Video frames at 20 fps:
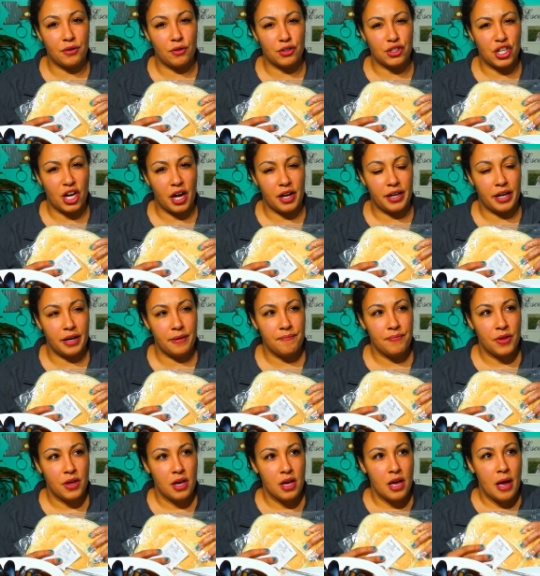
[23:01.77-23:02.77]
or China,
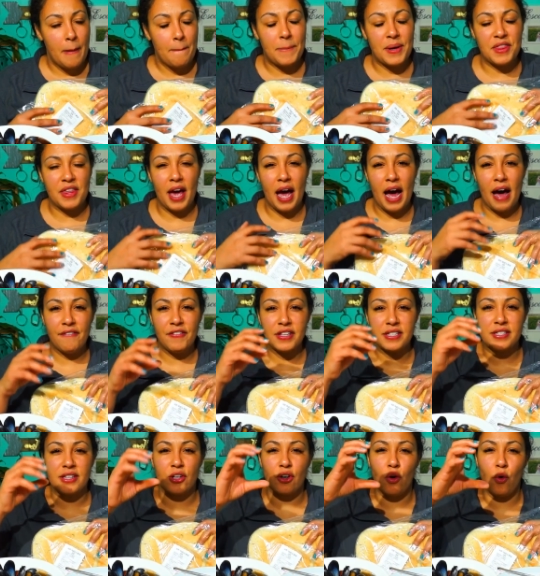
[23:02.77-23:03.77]
but they have these
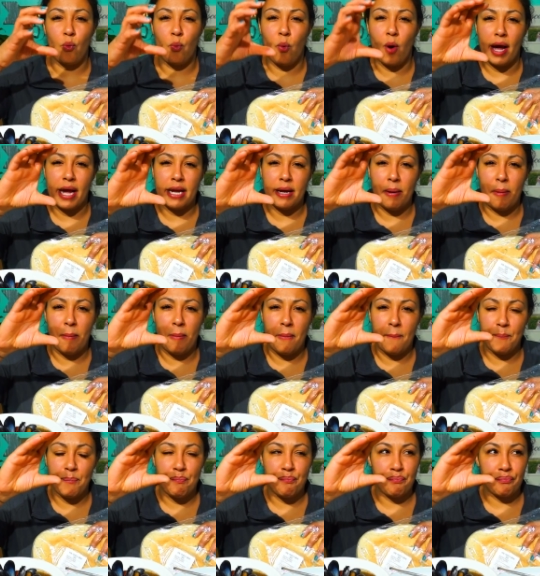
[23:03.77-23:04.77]
little white,
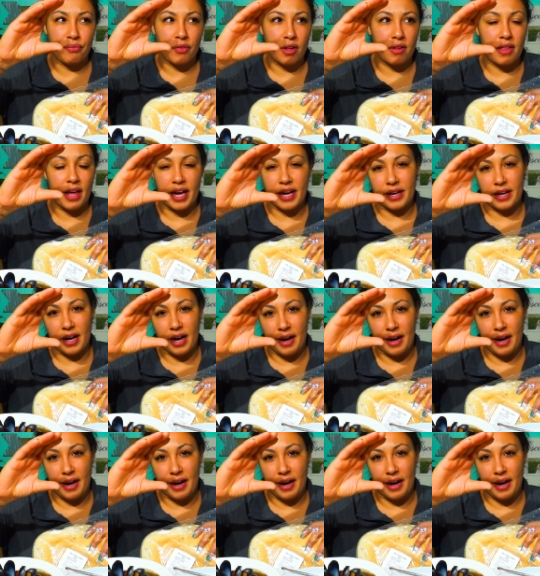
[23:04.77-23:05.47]
like,